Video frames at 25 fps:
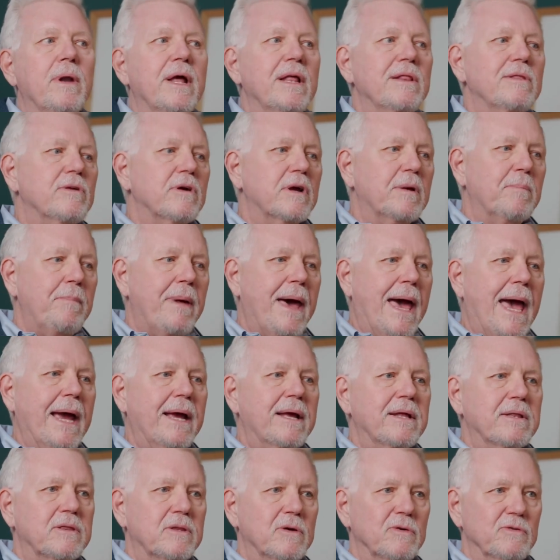When I look
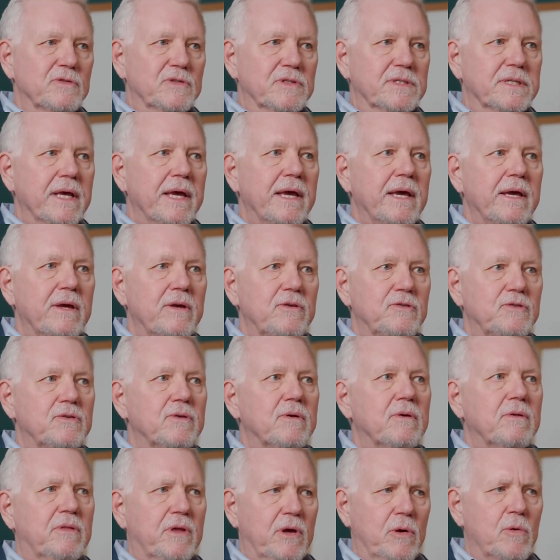back at those days,
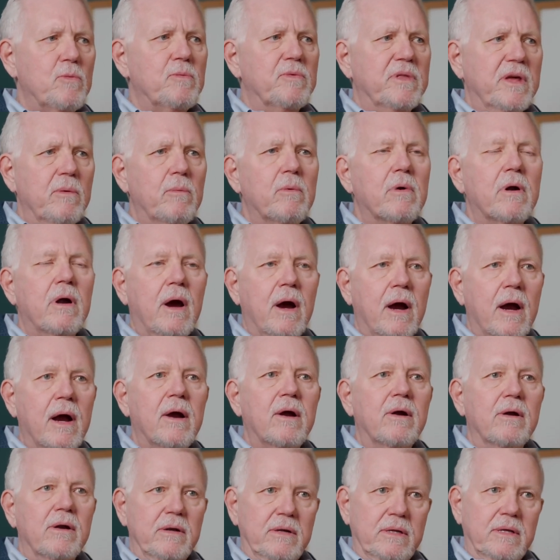they were
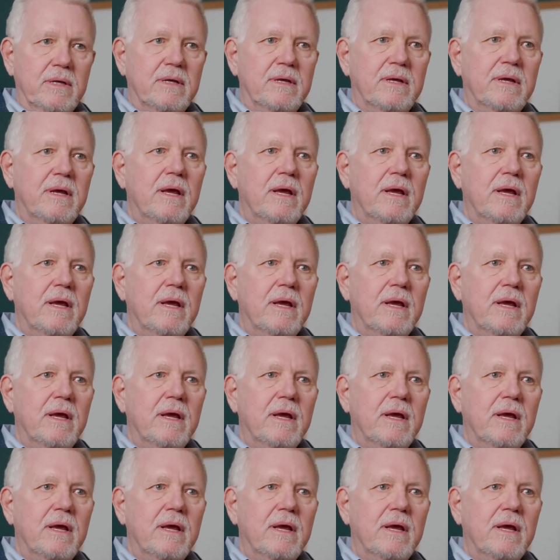hard,